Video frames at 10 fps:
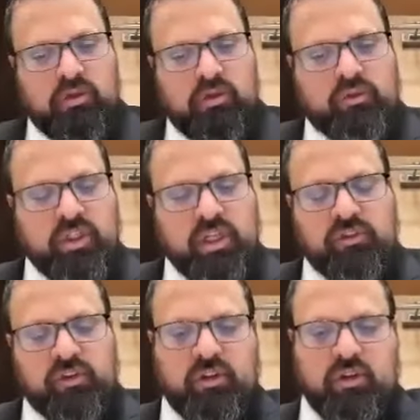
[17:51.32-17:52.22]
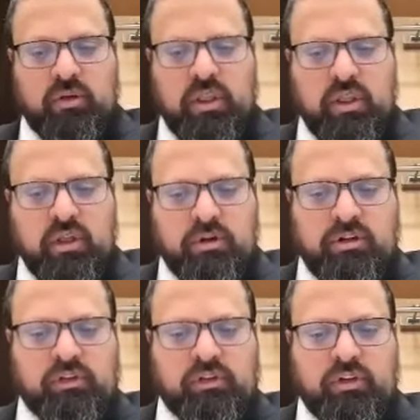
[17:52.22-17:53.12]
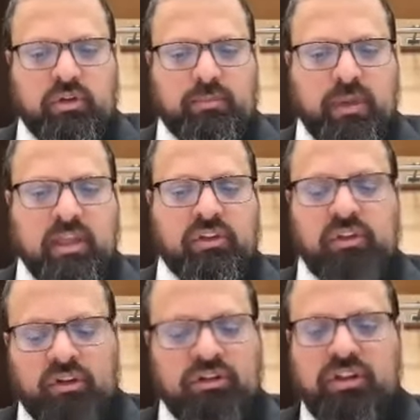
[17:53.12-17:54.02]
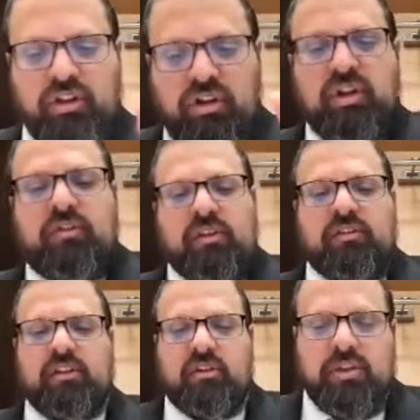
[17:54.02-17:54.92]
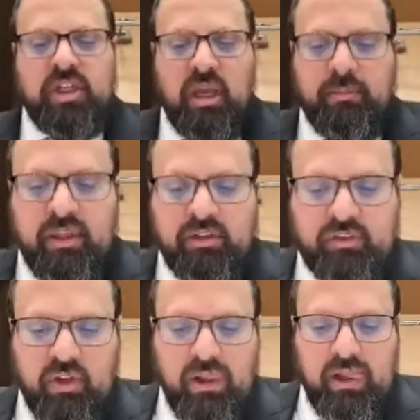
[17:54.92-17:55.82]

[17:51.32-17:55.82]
to which case the Gemara in Sukkah compared the lulav that nittel b'Shabbos